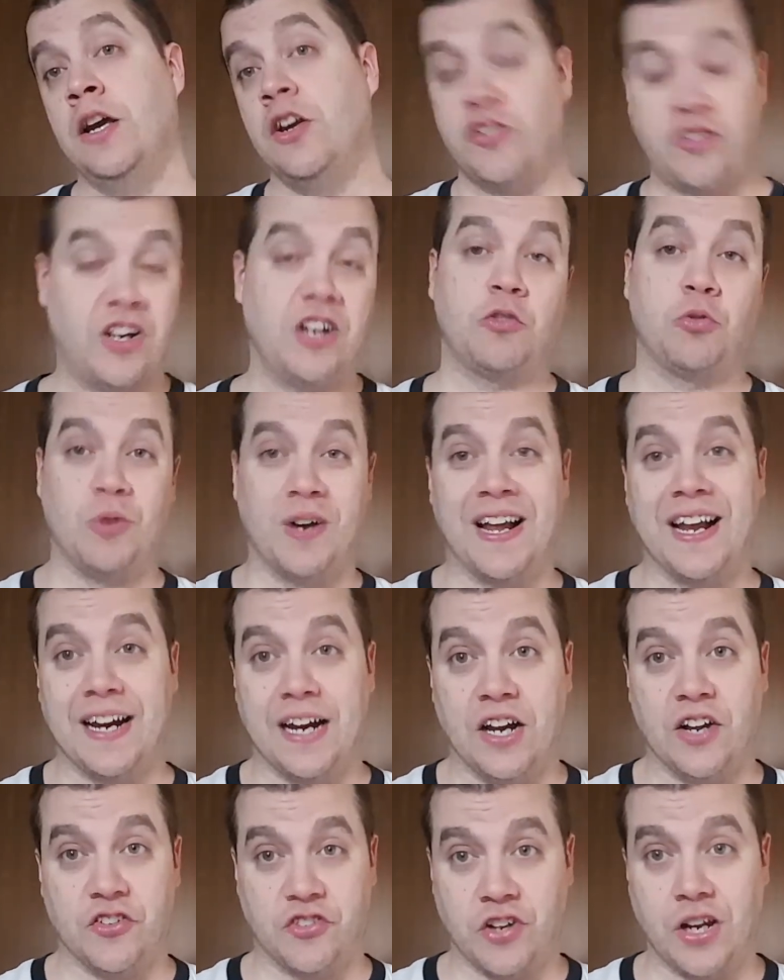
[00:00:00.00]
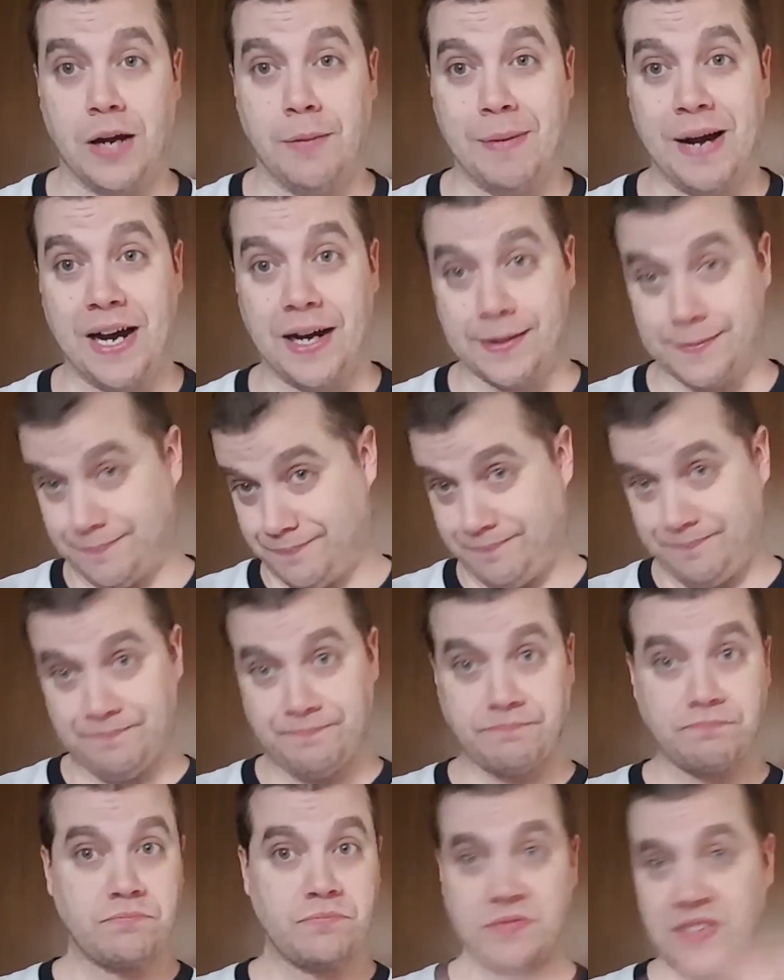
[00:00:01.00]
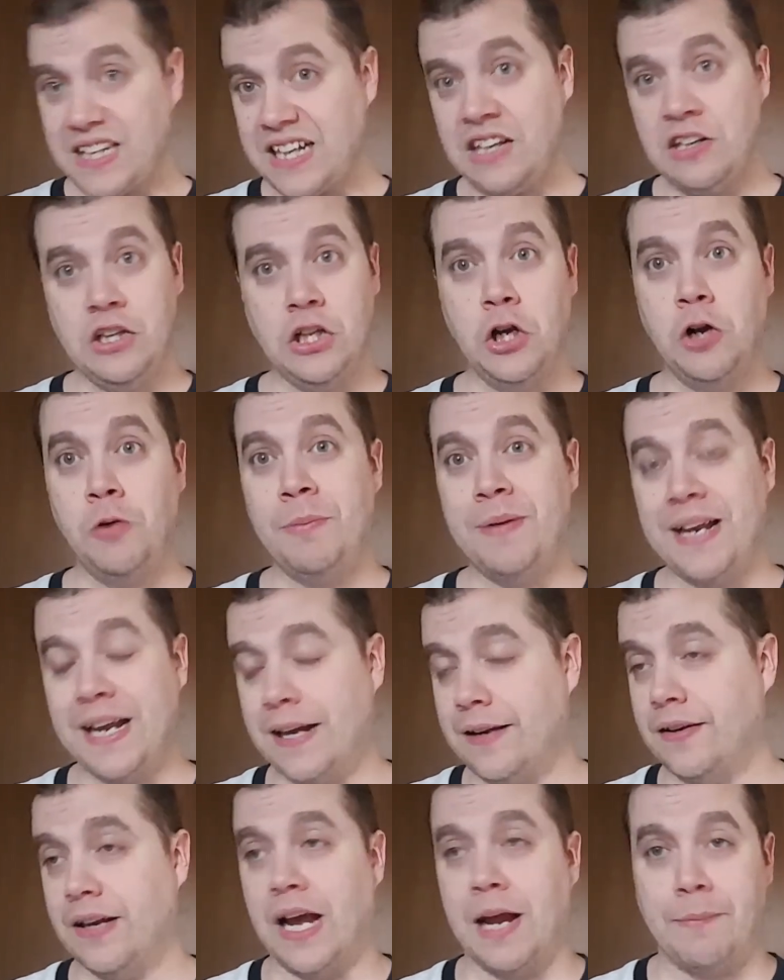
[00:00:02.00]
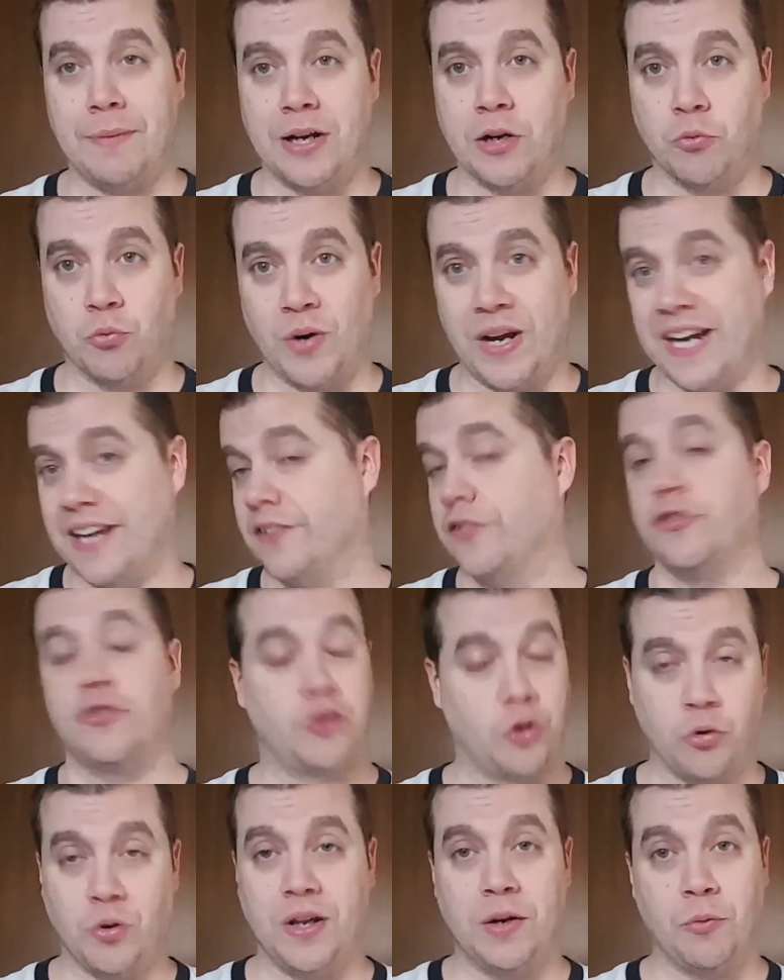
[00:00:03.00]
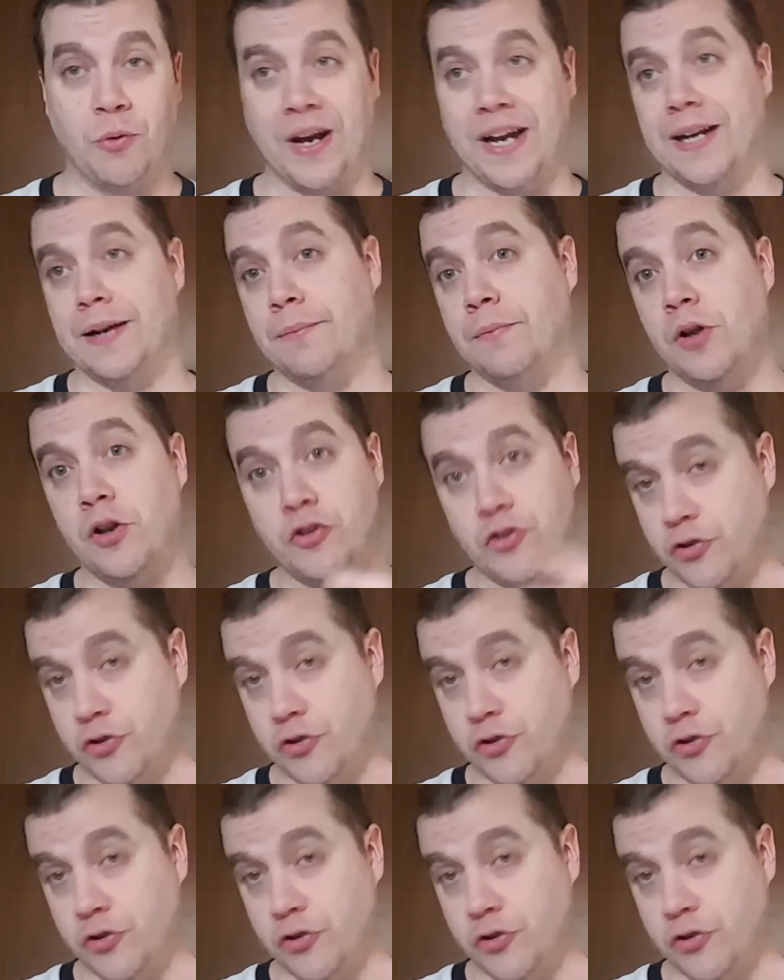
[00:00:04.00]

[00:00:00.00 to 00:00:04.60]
So that's what I got to say about it. Little 9-minute rant. Totally random.